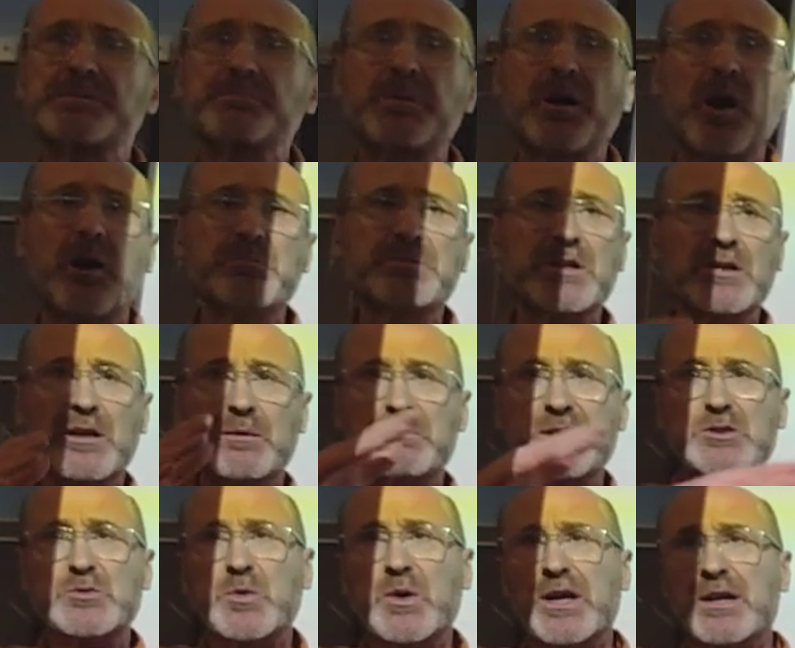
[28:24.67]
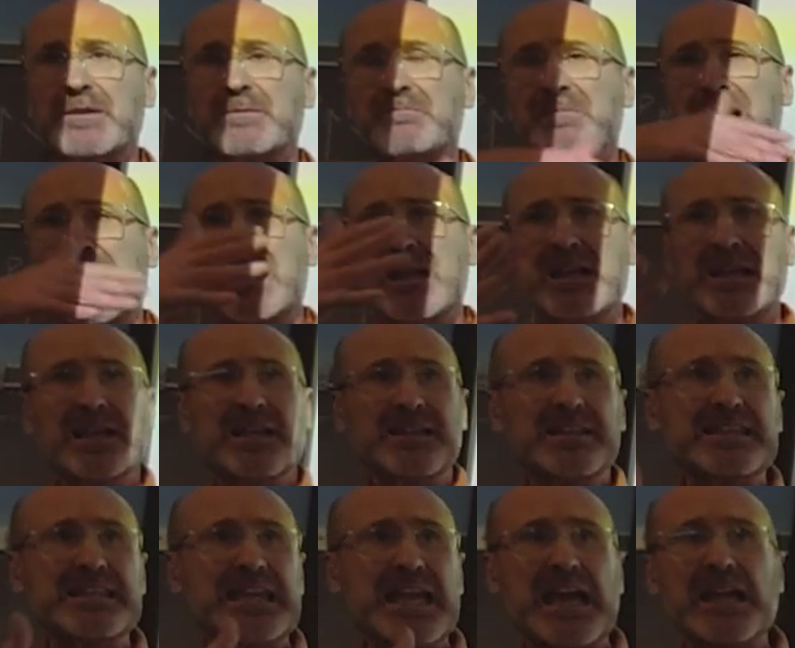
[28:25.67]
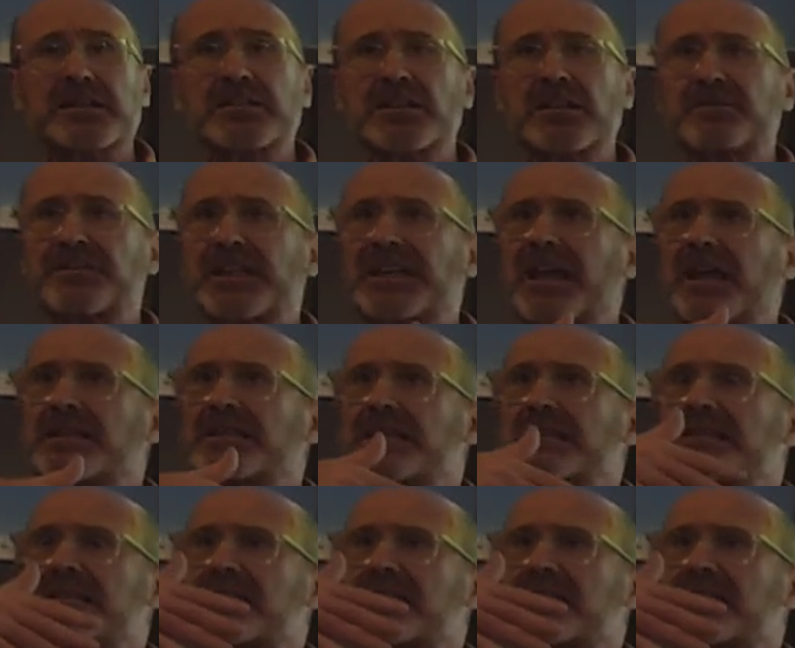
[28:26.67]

popular between the end of the 19th